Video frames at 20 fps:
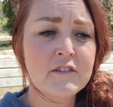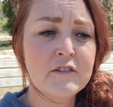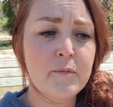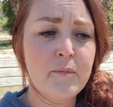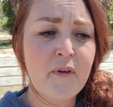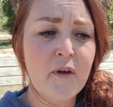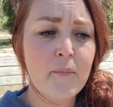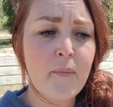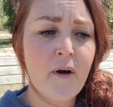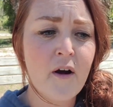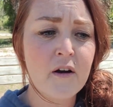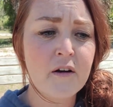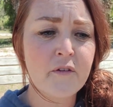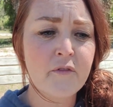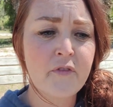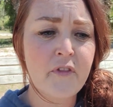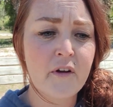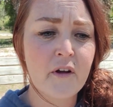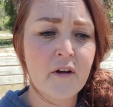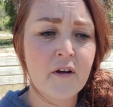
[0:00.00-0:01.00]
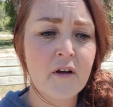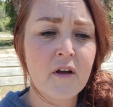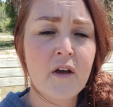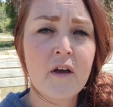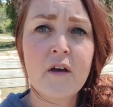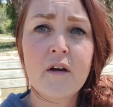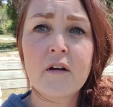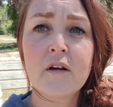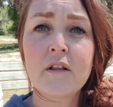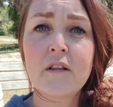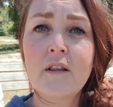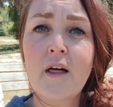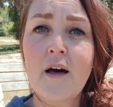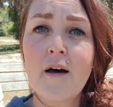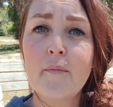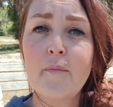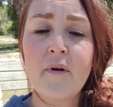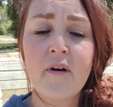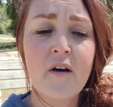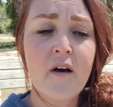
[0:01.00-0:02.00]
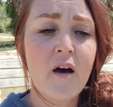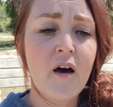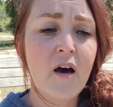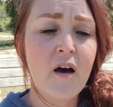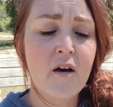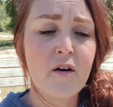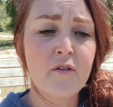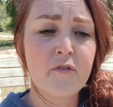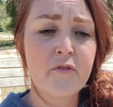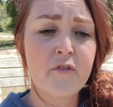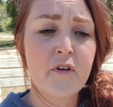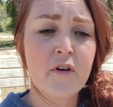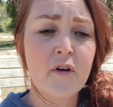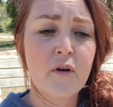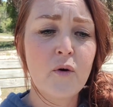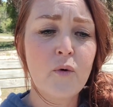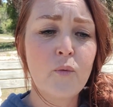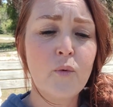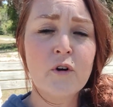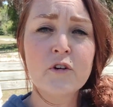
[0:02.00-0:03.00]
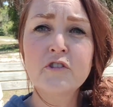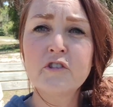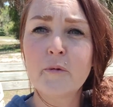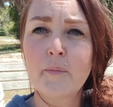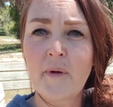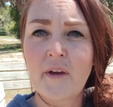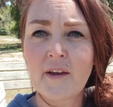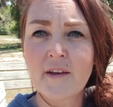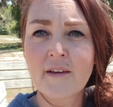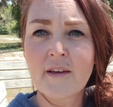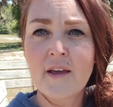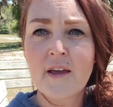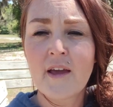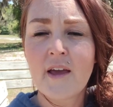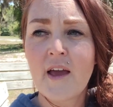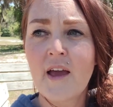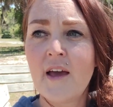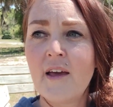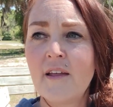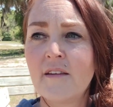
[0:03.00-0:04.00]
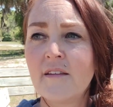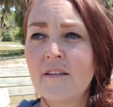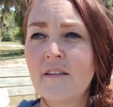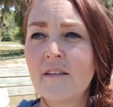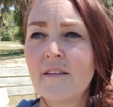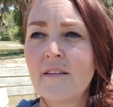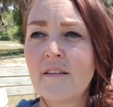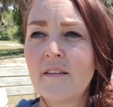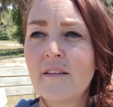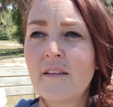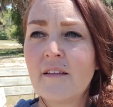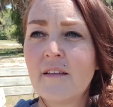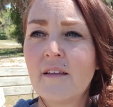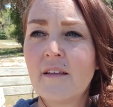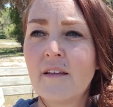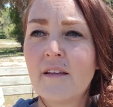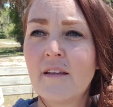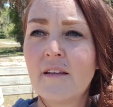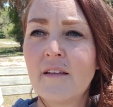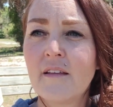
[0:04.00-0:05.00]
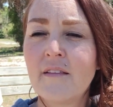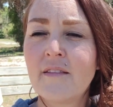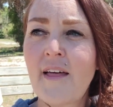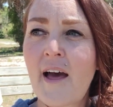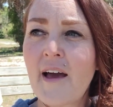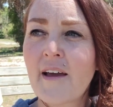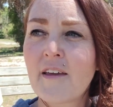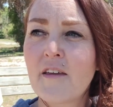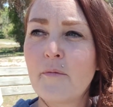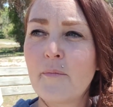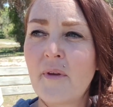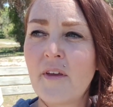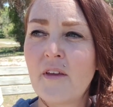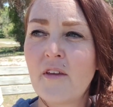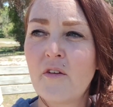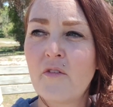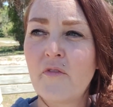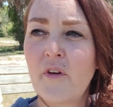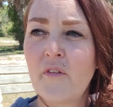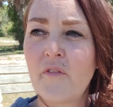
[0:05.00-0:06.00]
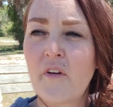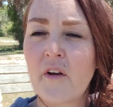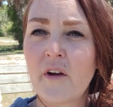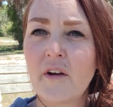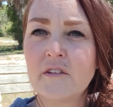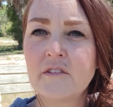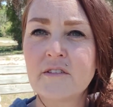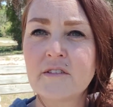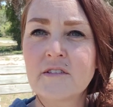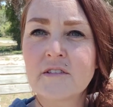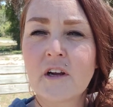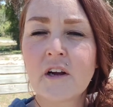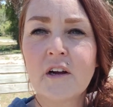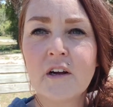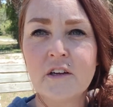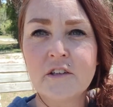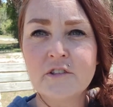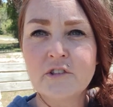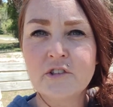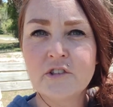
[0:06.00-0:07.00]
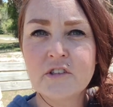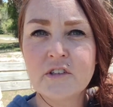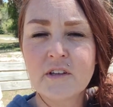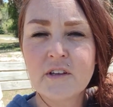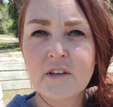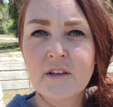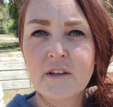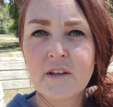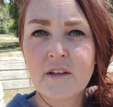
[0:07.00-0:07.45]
to be a part of their club of worshiping and that can make you feel very discouraged.